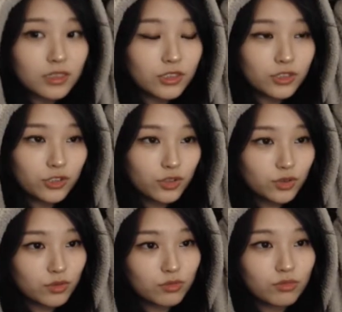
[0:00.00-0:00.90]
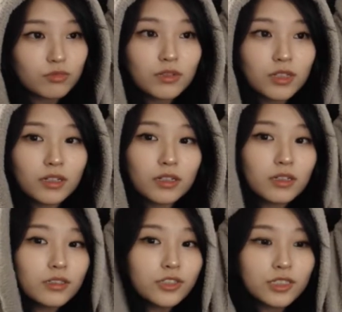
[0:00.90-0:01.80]

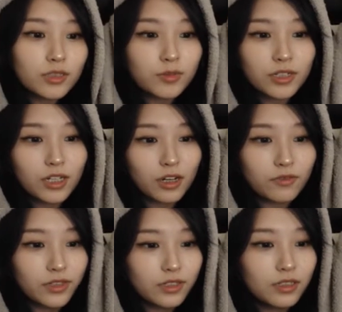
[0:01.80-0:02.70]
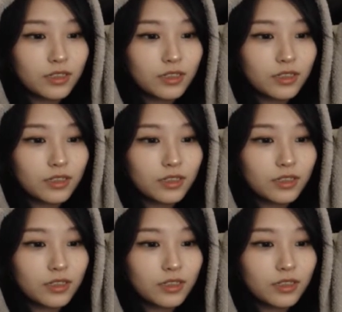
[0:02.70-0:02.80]
she's here pretty often.